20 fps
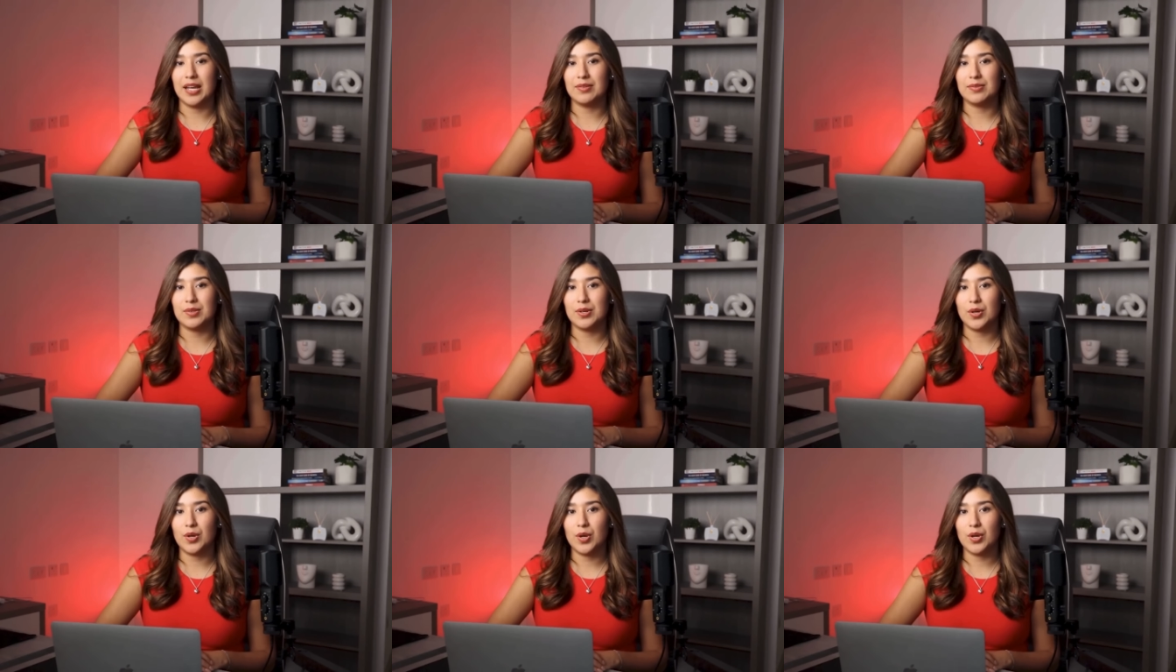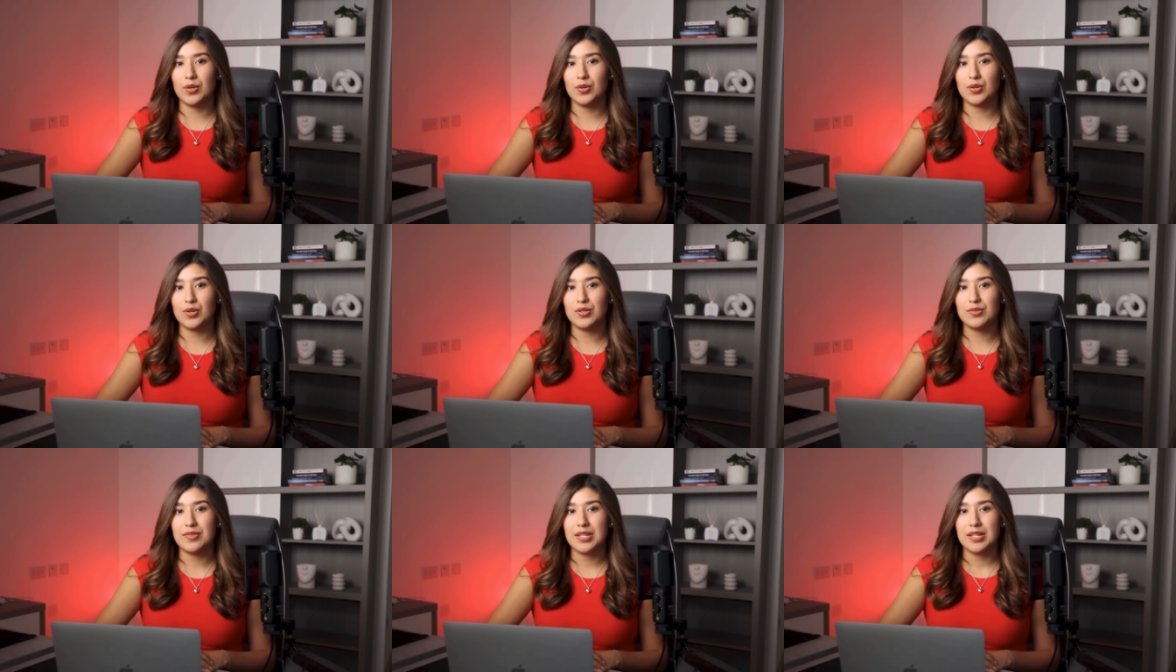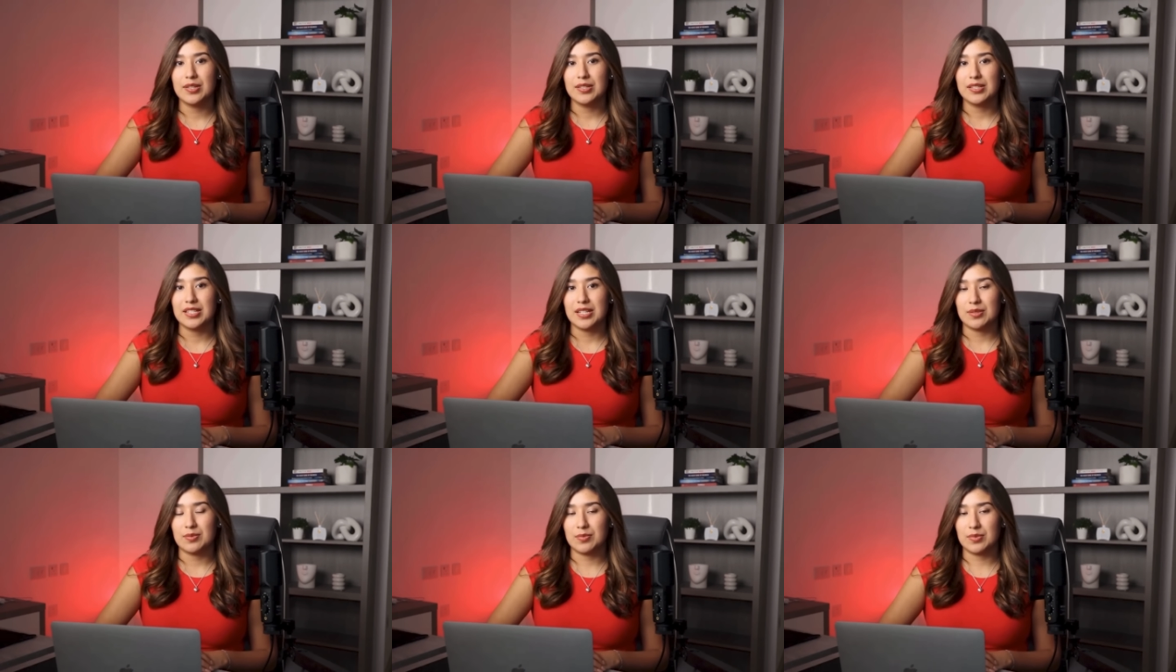after all those failed
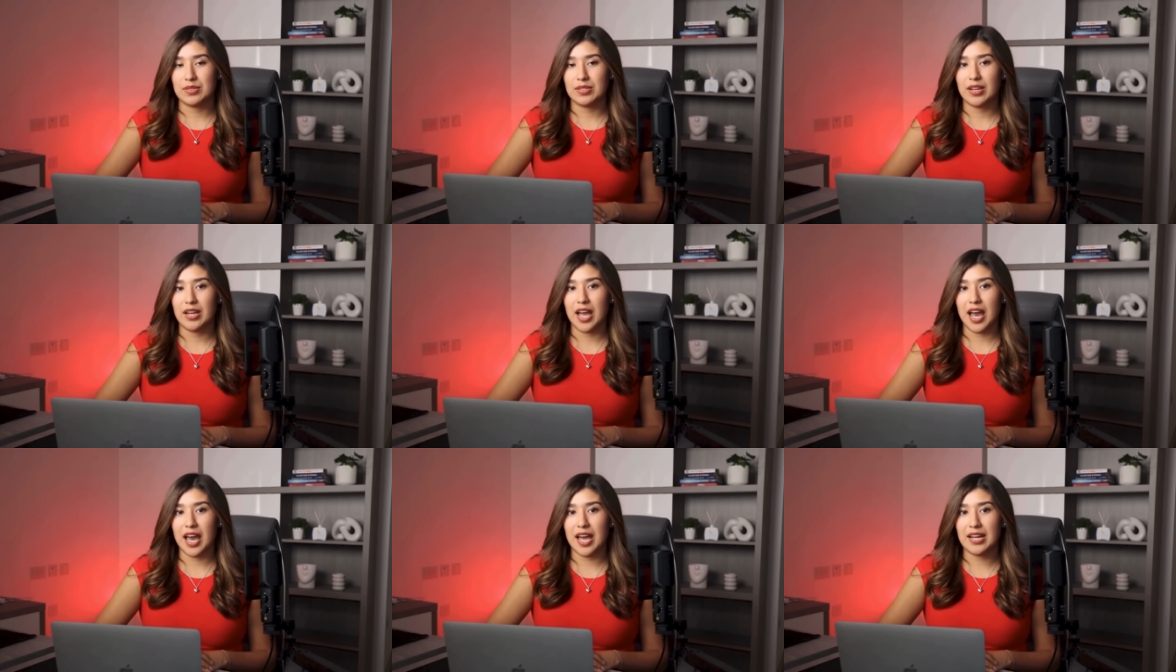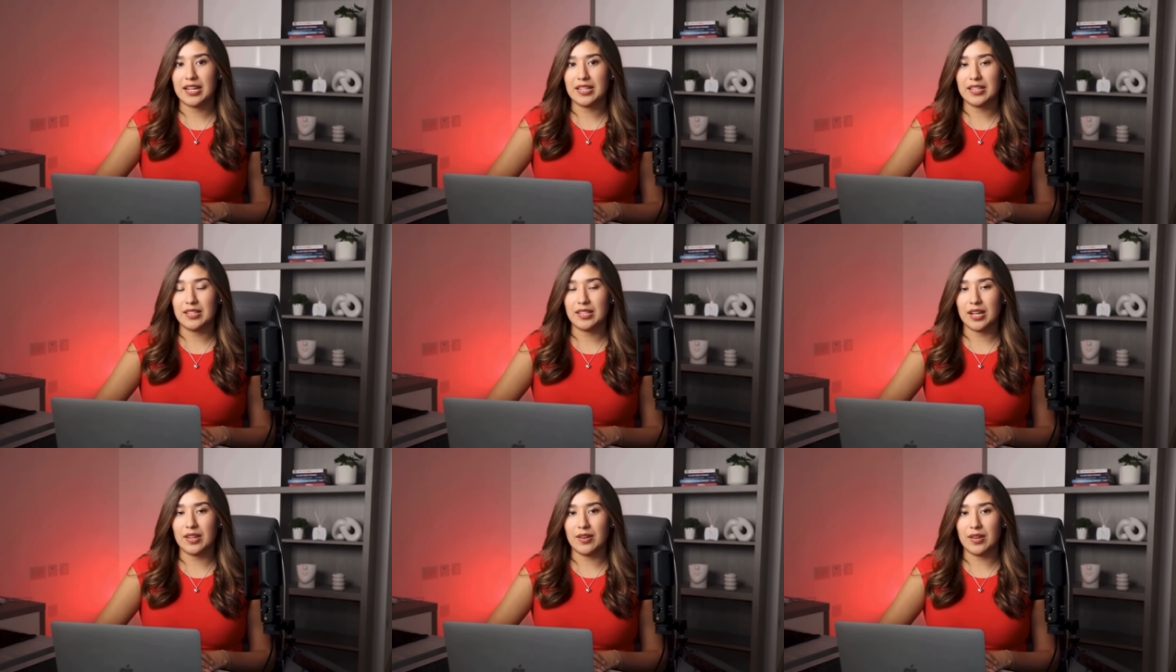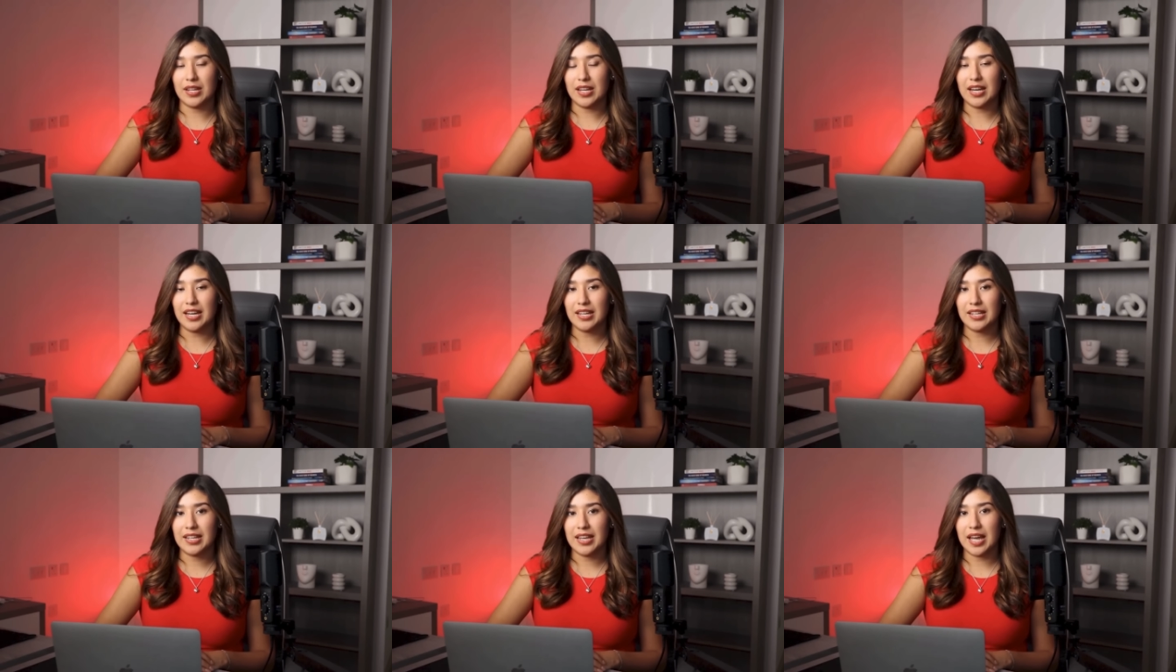attempts, I discovered
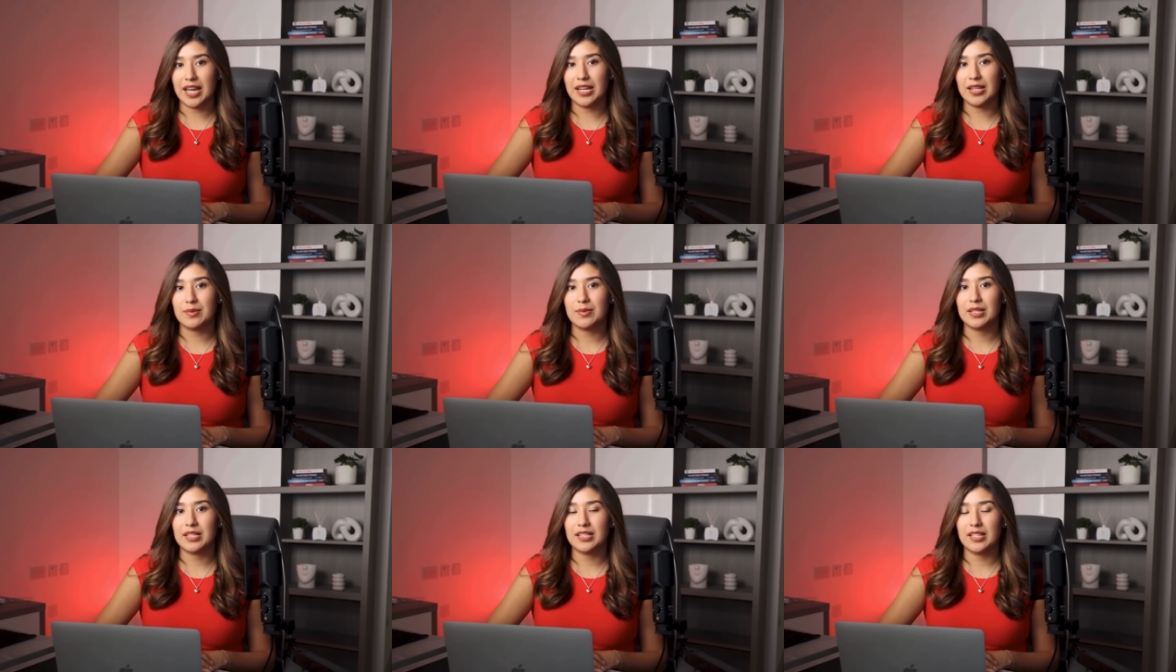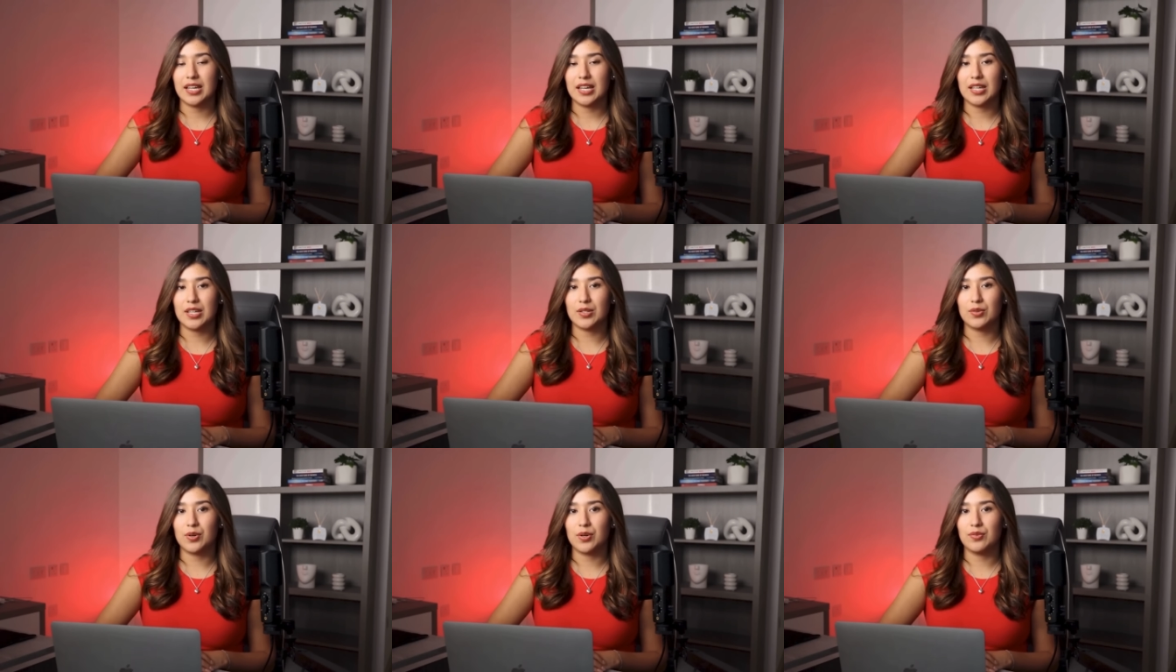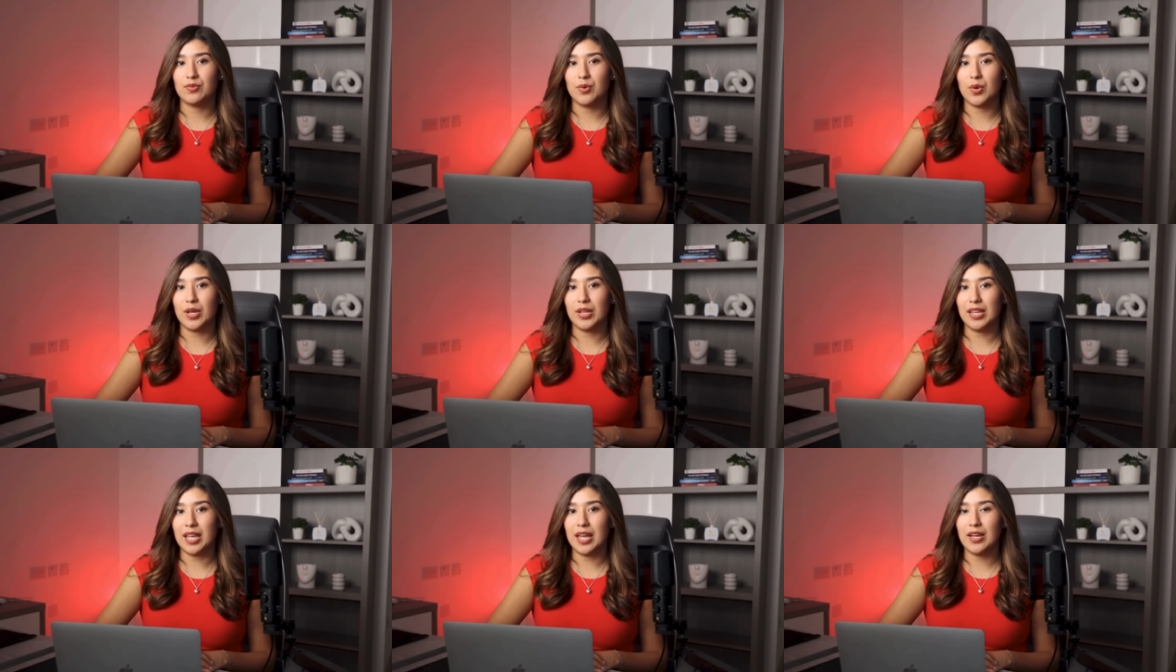the exact mistakes to
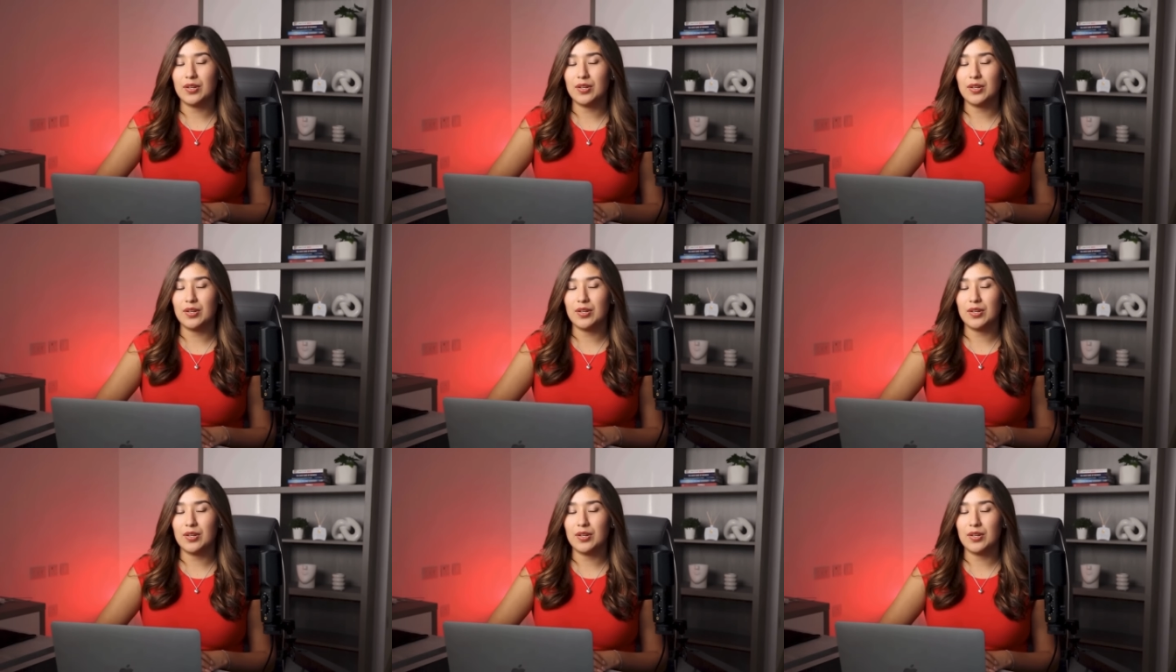avoid